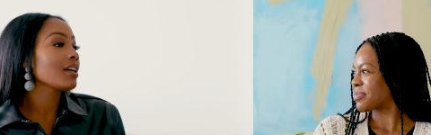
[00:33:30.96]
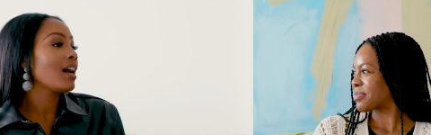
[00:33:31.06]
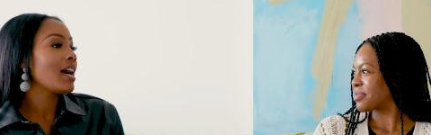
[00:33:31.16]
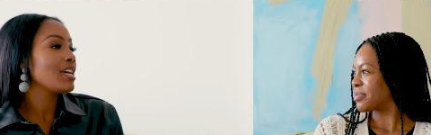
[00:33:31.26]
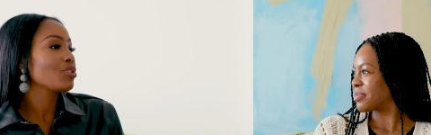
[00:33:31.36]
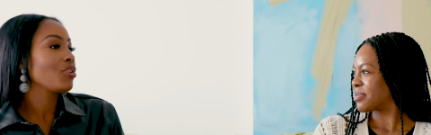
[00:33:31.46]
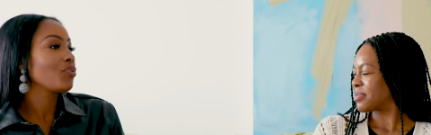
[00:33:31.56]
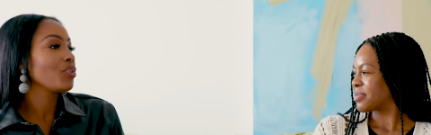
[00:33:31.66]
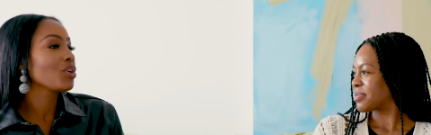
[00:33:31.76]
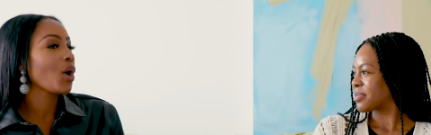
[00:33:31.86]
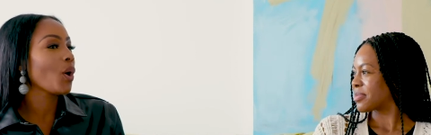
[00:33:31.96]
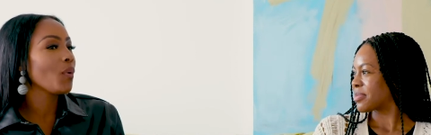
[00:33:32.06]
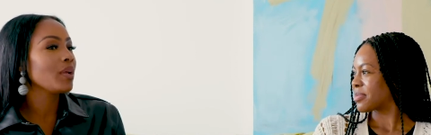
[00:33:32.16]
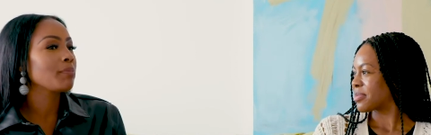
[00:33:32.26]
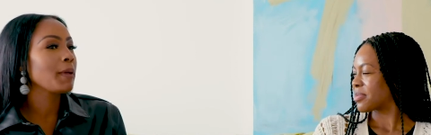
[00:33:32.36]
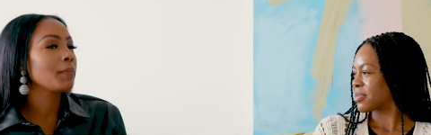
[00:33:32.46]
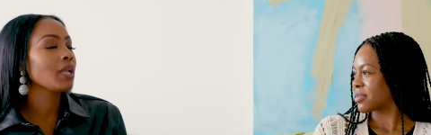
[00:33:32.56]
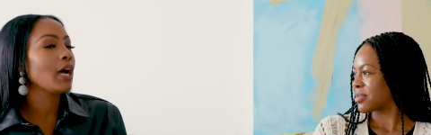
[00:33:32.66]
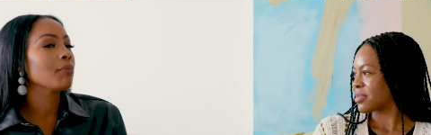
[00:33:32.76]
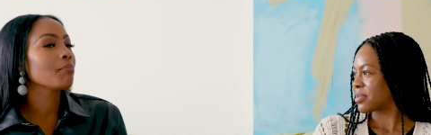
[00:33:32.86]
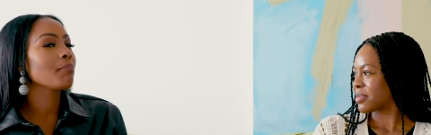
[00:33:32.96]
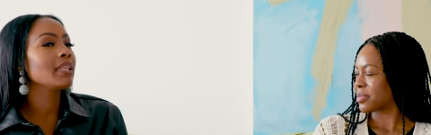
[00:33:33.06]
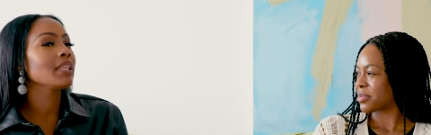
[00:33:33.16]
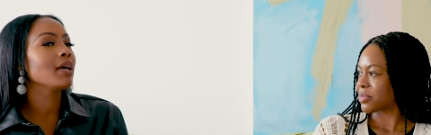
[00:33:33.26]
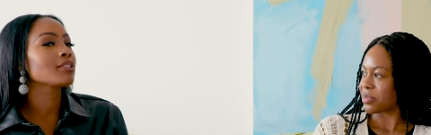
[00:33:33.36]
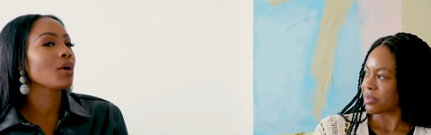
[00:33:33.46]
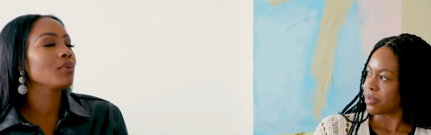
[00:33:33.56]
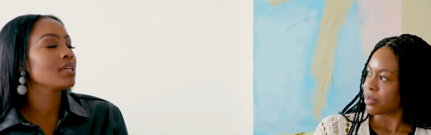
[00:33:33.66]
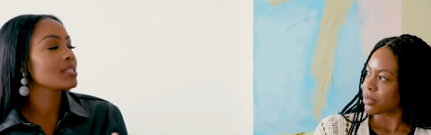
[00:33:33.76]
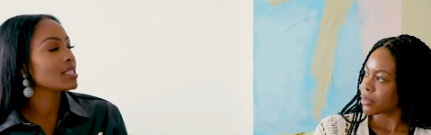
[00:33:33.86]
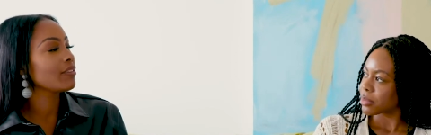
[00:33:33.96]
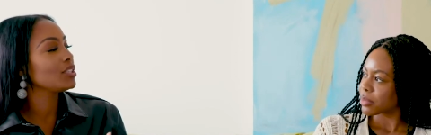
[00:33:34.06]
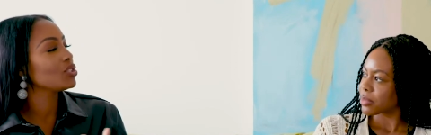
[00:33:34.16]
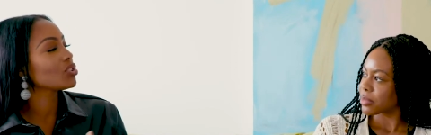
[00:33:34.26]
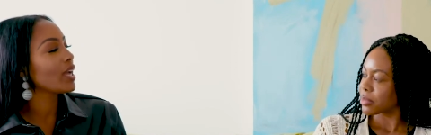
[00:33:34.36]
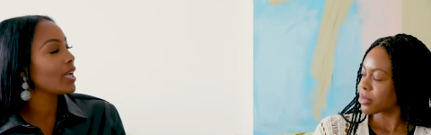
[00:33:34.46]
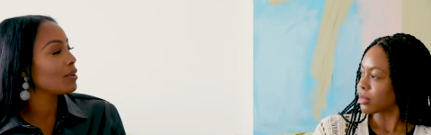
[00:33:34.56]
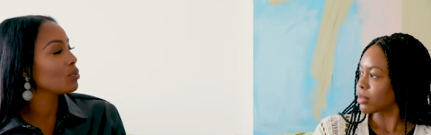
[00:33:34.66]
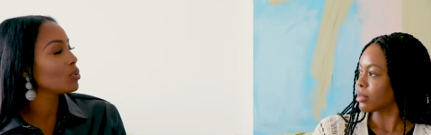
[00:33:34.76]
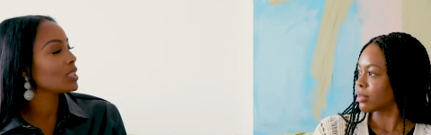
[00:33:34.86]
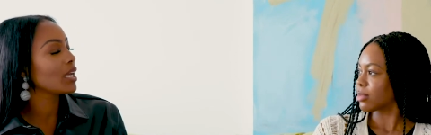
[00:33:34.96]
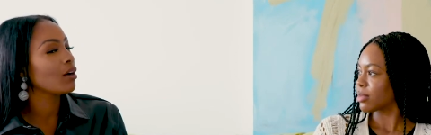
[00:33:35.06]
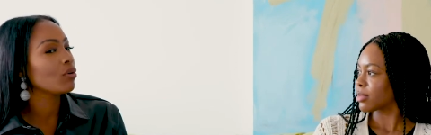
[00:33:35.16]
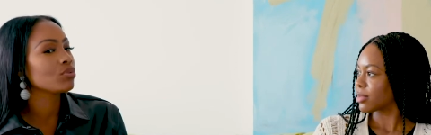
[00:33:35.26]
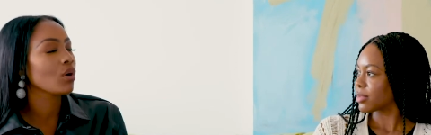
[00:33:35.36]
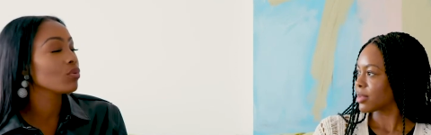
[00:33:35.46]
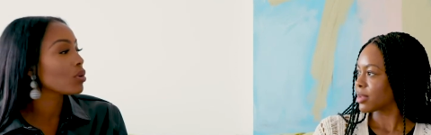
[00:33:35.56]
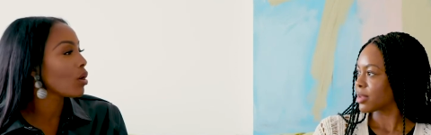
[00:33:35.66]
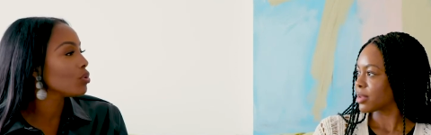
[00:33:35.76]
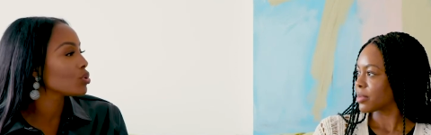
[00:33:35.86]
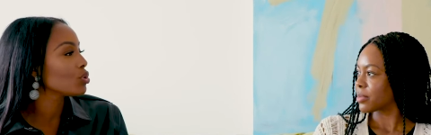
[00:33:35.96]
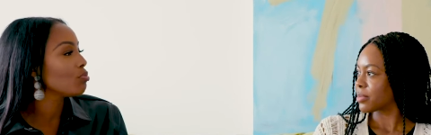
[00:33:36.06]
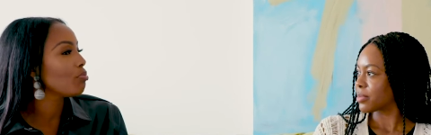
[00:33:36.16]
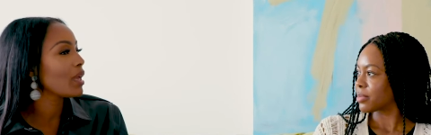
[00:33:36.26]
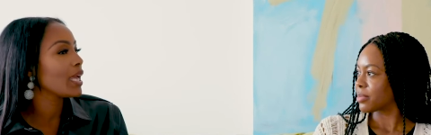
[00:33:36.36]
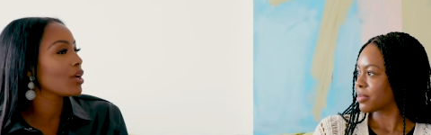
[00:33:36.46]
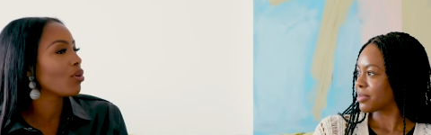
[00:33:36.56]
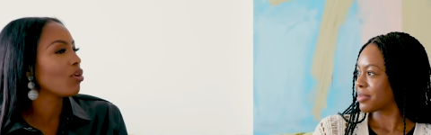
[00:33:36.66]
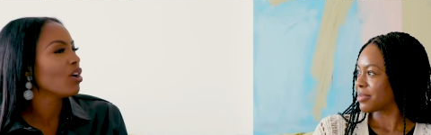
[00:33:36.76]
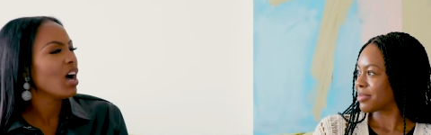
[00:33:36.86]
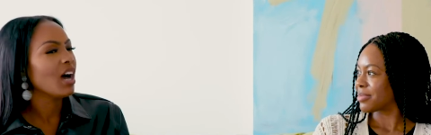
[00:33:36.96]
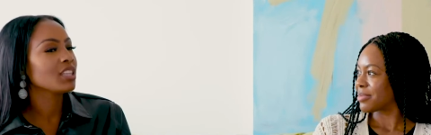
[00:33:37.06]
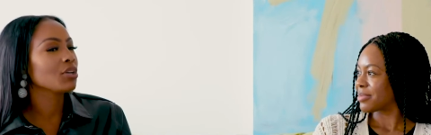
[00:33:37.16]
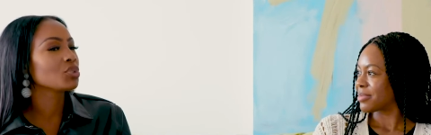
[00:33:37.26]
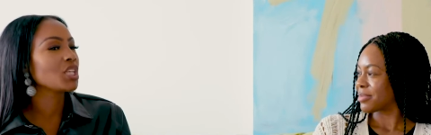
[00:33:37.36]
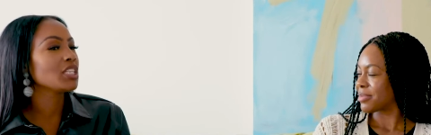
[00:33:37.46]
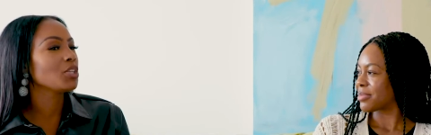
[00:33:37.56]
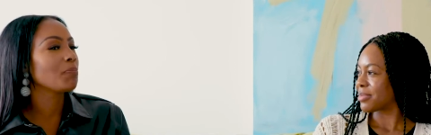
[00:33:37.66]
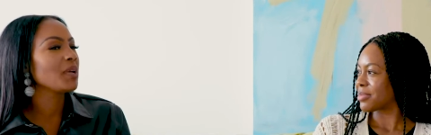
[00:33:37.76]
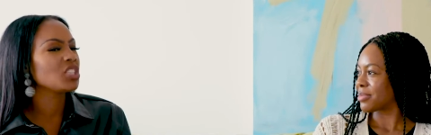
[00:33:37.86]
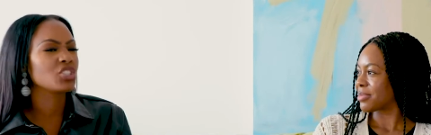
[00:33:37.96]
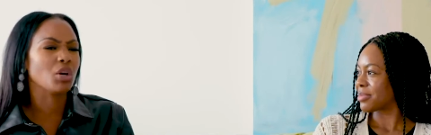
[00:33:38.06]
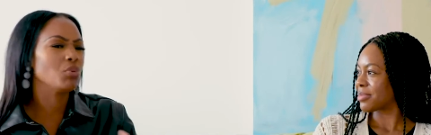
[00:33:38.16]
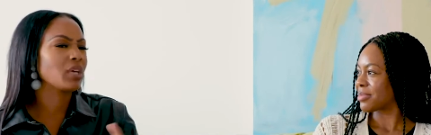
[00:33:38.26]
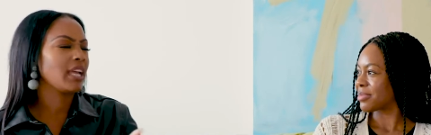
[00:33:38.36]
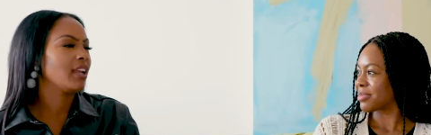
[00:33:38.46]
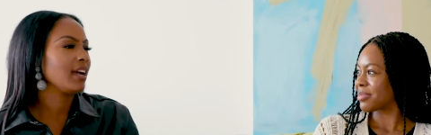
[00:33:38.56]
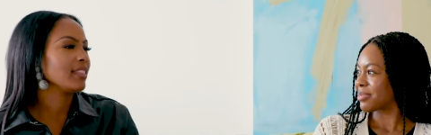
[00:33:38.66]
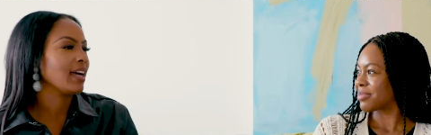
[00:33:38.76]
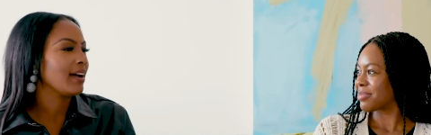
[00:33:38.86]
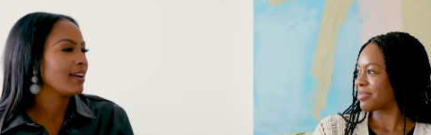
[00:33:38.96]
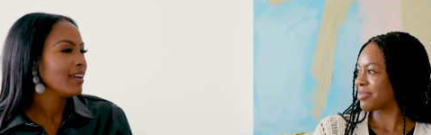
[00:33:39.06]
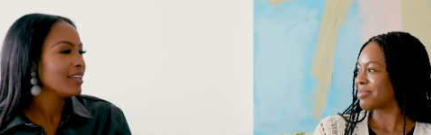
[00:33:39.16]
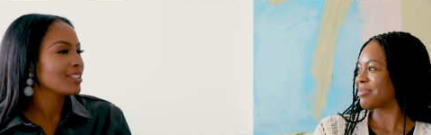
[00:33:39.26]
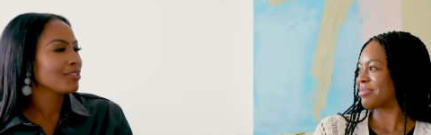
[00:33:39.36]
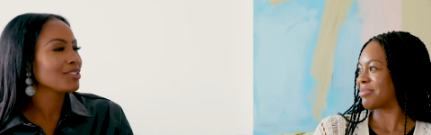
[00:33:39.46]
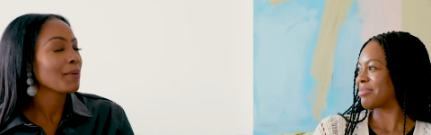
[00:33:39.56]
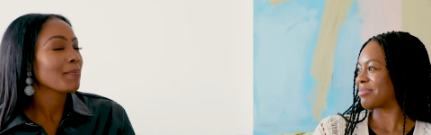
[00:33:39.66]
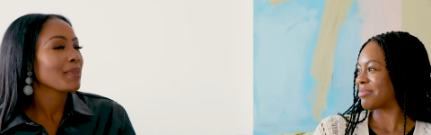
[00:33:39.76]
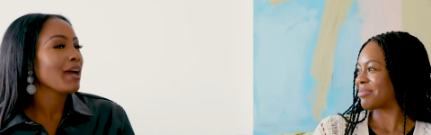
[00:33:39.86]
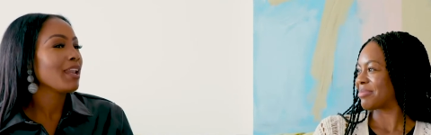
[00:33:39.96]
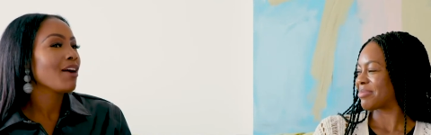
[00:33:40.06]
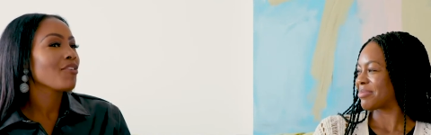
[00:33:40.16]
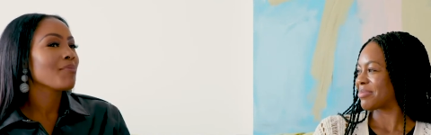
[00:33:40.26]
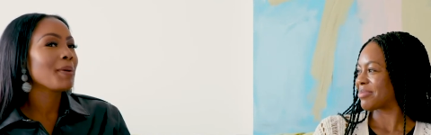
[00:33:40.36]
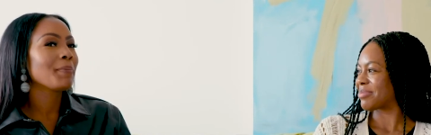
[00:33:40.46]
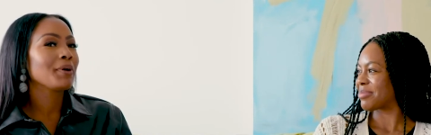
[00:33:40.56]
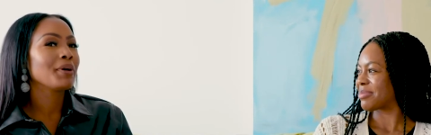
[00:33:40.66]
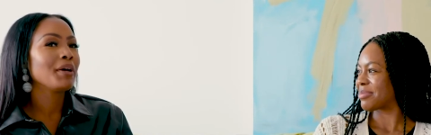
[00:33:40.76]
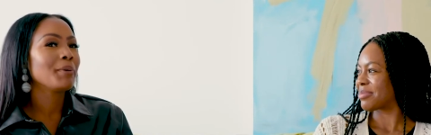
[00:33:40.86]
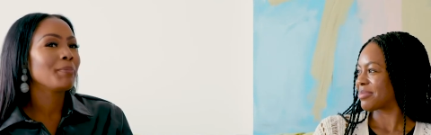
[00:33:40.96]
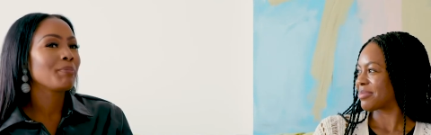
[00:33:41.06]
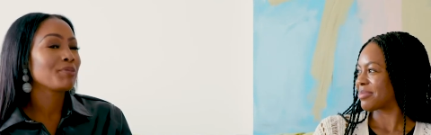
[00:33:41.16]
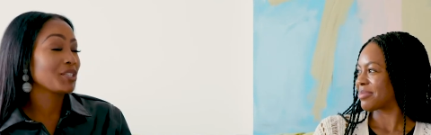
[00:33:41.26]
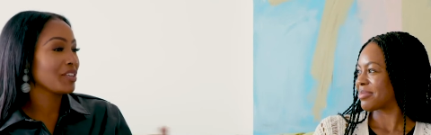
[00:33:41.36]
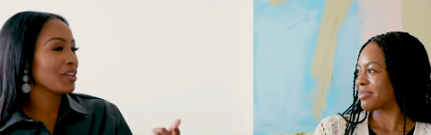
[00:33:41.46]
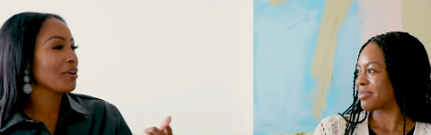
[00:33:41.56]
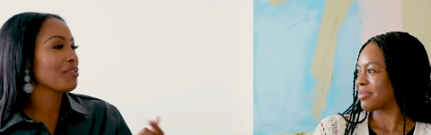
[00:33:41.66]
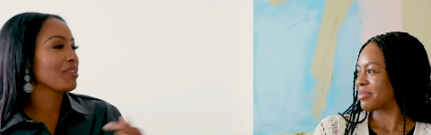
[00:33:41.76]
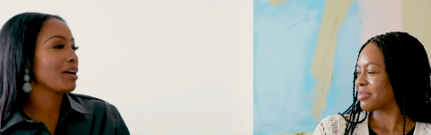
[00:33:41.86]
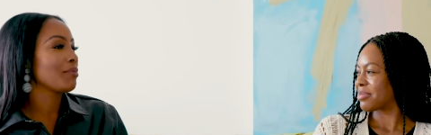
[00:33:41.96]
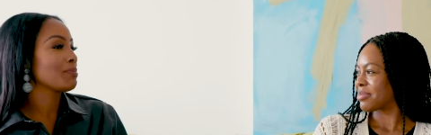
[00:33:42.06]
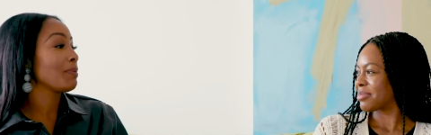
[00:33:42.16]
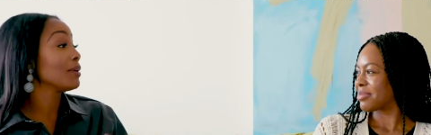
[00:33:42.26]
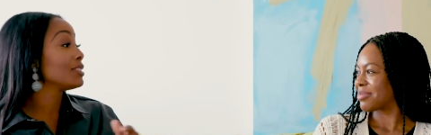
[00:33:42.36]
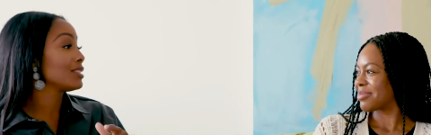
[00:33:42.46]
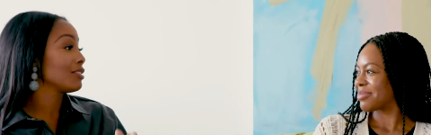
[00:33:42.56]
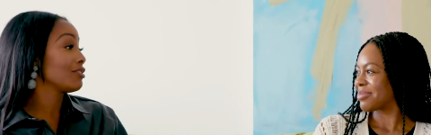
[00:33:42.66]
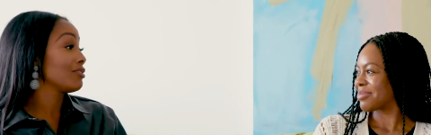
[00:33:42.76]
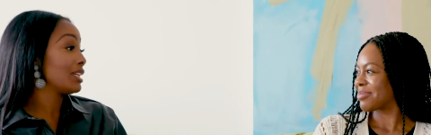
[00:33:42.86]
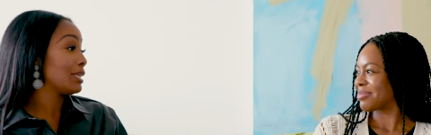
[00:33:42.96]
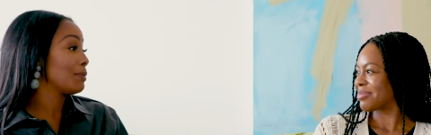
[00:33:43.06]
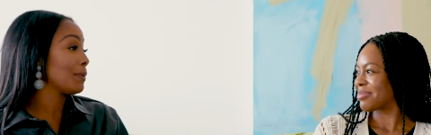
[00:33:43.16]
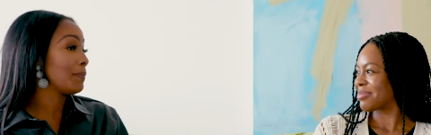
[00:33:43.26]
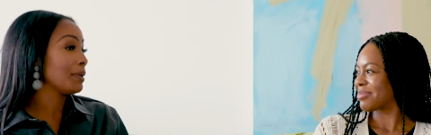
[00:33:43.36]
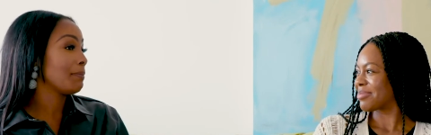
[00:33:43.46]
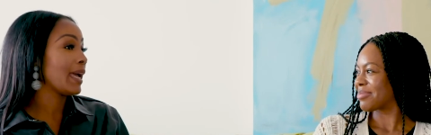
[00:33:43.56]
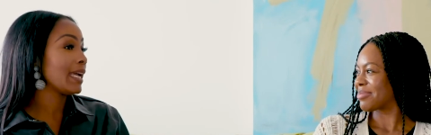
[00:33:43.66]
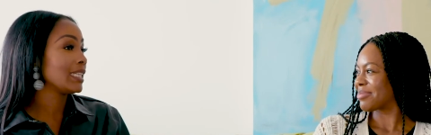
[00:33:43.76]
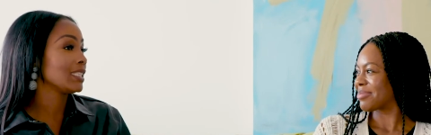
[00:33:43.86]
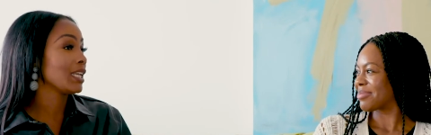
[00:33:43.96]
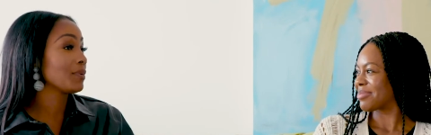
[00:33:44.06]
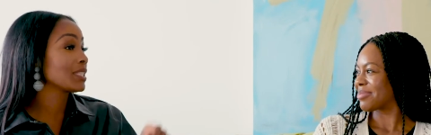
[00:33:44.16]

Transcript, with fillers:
Speaker 1: guys, or if you go and people that men that don't necessarily train will say, oh, don't go too big, or they'll send you pictures, don't get like that. Don't. And I remember um, during COVID, I was posted on a really popular page and there was